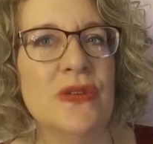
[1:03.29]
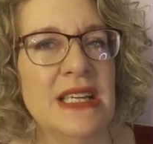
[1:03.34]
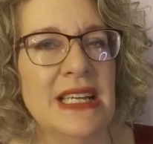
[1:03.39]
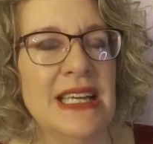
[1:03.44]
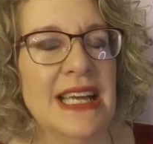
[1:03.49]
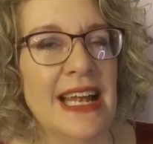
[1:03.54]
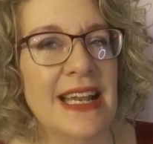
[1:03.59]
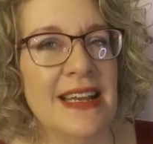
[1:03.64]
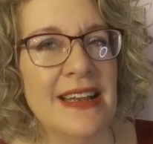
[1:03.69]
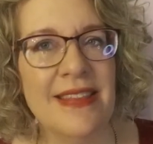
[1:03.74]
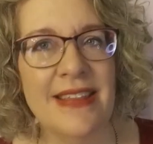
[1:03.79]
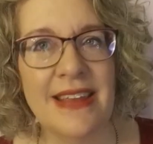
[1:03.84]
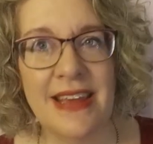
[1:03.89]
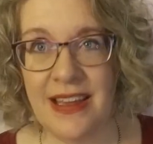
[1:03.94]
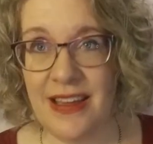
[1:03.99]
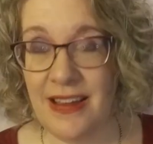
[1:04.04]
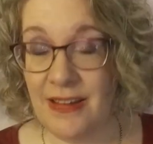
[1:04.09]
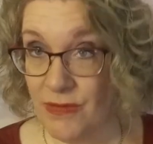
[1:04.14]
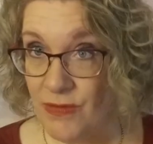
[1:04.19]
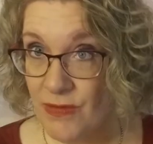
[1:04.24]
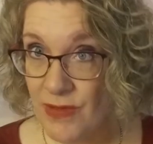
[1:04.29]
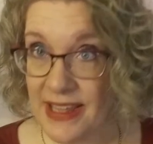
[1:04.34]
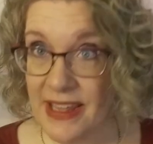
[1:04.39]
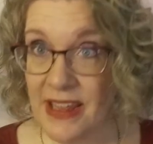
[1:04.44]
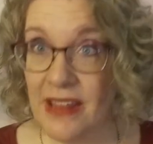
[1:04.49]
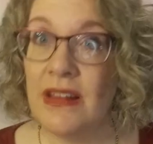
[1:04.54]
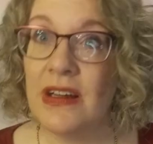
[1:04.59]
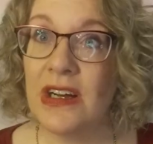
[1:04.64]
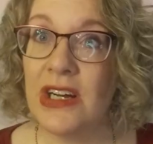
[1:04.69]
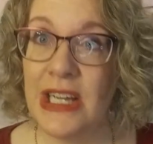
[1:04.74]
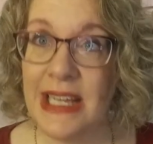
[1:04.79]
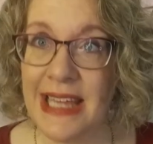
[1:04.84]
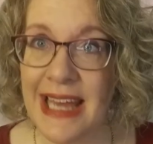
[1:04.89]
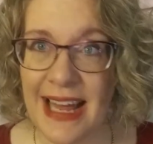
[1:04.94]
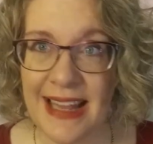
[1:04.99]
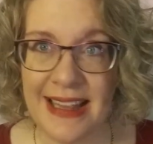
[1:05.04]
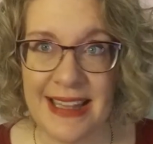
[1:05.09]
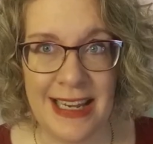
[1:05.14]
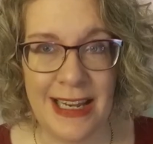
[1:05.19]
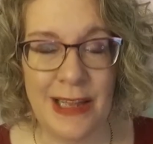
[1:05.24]
You can get the regular
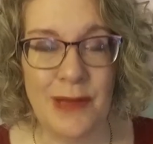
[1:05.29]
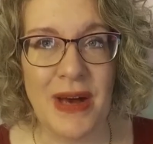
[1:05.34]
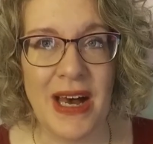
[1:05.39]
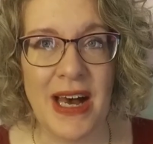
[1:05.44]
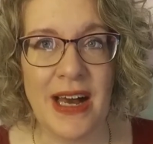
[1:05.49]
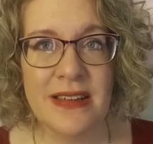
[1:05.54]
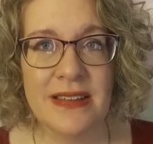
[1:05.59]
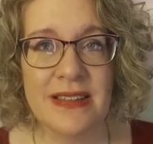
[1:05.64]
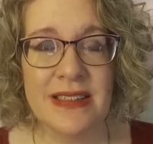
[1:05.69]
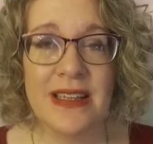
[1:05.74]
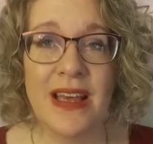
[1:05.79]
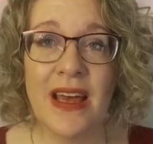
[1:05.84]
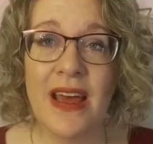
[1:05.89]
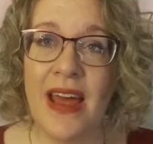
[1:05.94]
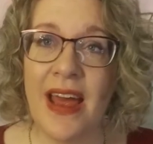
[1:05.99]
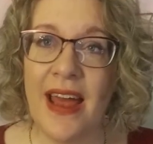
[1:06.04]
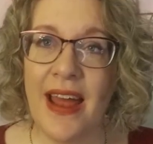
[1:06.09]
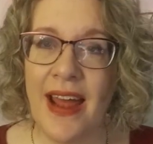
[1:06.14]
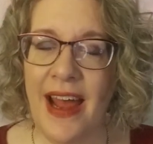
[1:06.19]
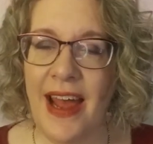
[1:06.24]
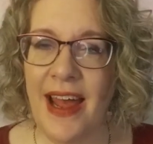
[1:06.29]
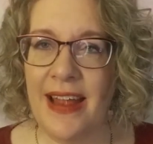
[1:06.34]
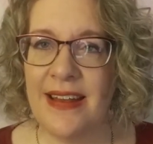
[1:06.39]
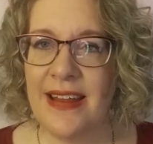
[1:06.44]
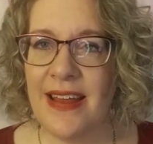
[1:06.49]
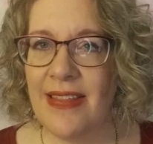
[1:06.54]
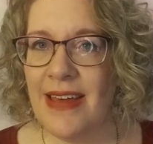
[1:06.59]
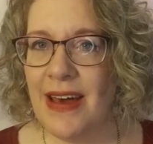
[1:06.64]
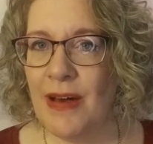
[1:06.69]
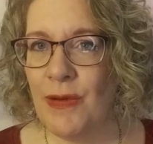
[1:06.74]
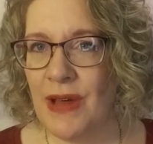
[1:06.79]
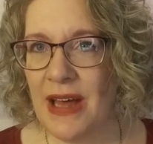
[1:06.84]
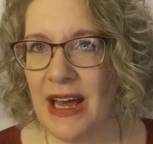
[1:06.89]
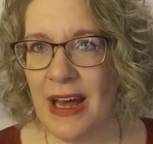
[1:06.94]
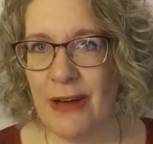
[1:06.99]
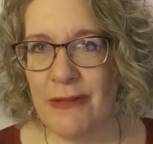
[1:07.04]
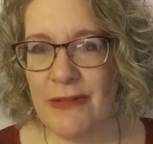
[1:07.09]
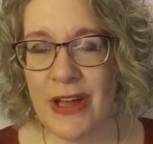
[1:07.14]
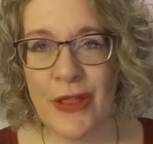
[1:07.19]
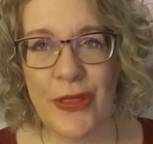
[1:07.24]
Cat Lady box, and that will
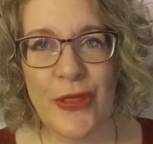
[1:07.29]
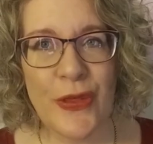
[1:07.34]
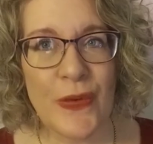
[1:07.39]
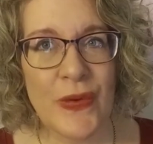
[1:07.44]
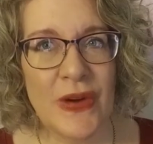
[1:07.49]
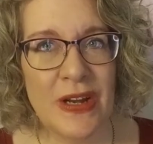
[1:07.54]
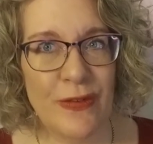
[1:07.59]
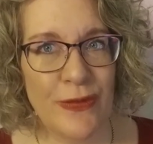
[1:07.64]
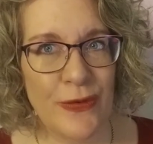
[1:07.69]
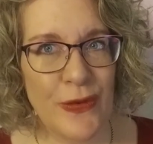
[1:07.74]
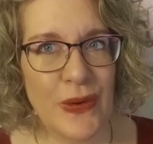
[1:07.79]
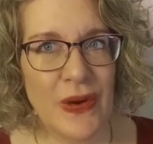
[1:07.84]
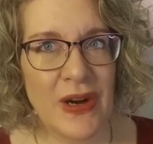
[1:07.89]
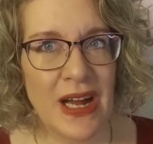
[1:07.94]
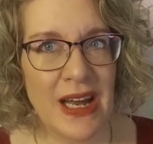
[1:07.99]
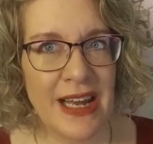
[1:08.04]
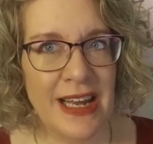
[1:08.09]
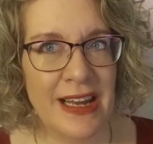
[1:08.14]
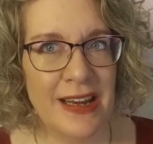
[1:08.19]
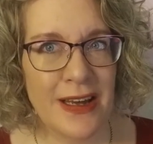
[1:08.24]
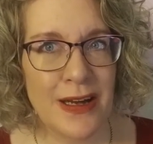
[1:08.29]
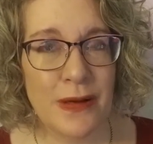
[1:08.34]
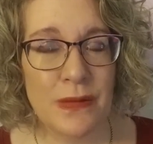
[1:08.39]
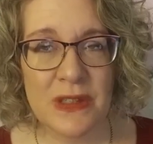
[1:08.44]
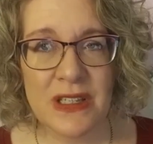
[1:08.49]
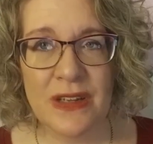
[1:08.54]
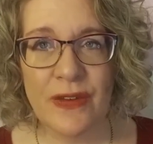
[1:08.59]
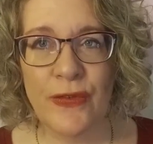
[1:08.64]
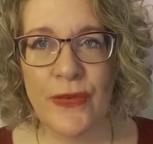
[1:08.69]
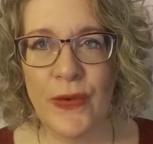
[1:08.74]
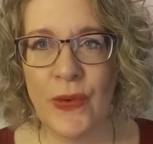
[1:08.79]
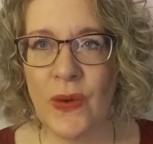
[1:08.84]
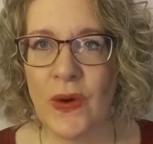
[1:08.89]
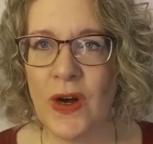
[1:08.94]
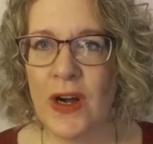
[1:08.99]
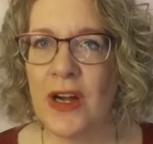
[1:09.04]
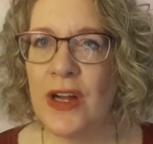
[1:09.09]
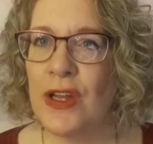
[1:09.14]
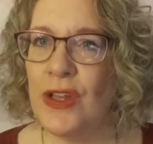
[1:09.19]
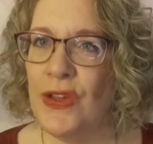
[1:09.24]
have three to four items
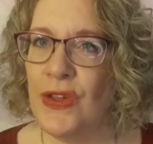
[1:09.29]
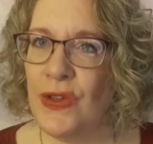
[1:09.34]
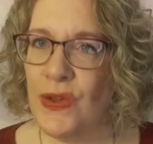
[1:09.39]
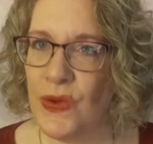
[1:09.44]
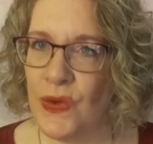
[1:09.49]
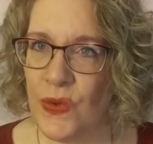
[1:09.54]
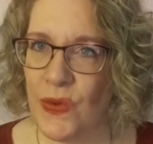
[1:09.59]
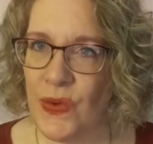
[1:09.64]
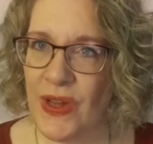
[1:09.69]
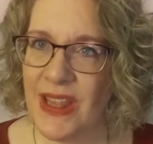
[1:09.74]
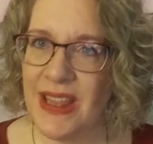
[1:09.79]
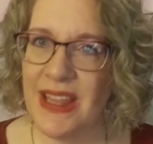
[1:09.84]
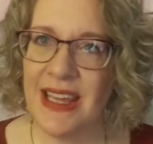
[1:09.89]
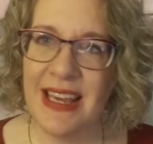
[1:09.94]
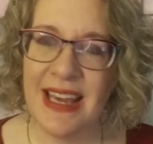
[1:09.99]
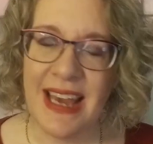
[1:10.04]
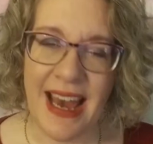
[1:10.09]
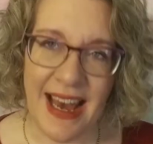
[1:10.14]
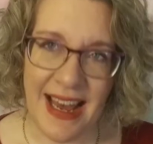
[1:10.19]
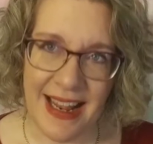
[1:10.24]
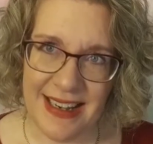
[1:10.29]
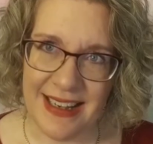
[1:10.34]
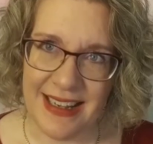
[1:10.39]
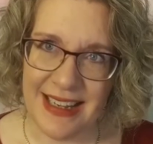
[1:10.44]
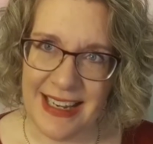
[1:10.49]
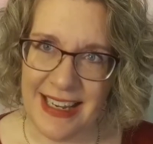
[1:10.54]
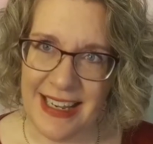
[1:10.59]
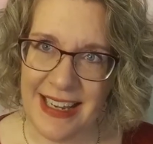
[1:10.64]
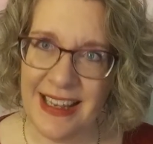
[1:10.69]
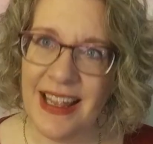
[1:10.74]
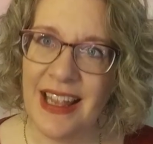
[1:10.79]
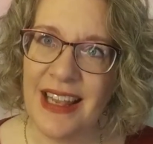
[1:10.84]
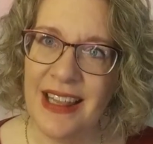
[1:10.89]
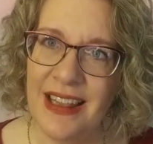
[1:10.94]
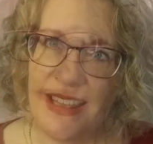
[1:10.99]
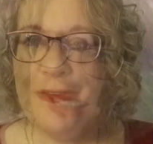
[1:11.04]
for you, the Cat Lady.